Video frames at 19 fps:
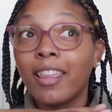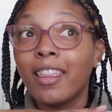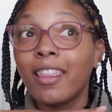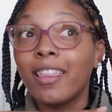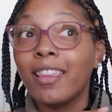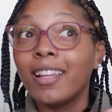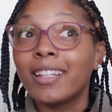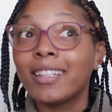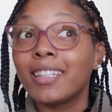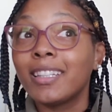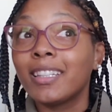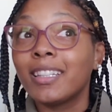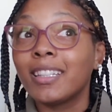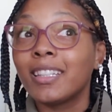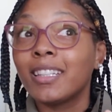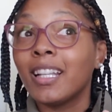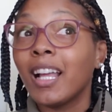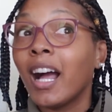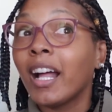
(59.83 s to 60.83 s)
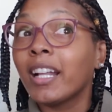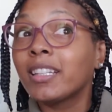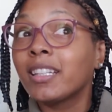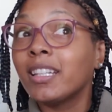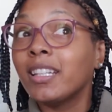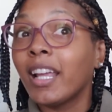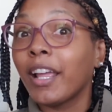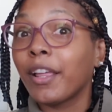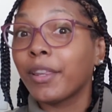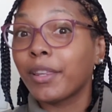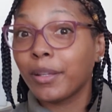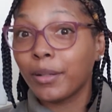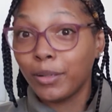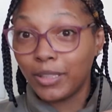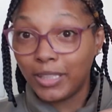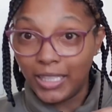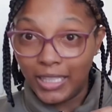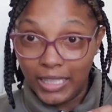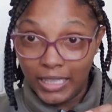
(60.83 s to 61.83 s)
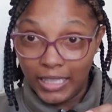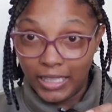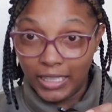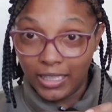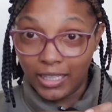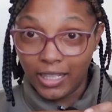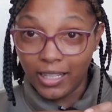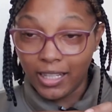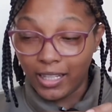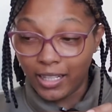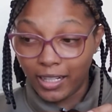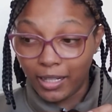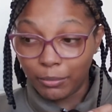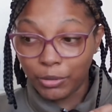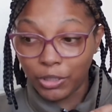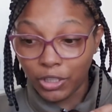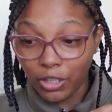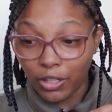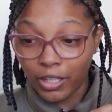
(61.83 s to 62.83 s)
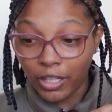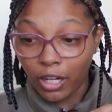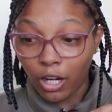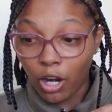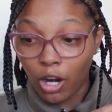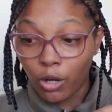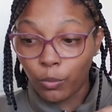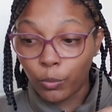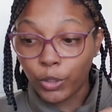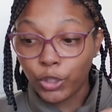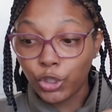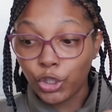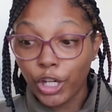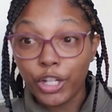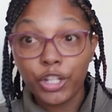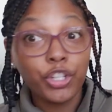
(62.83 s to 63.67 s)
this is not day 13 that I am starting on, which I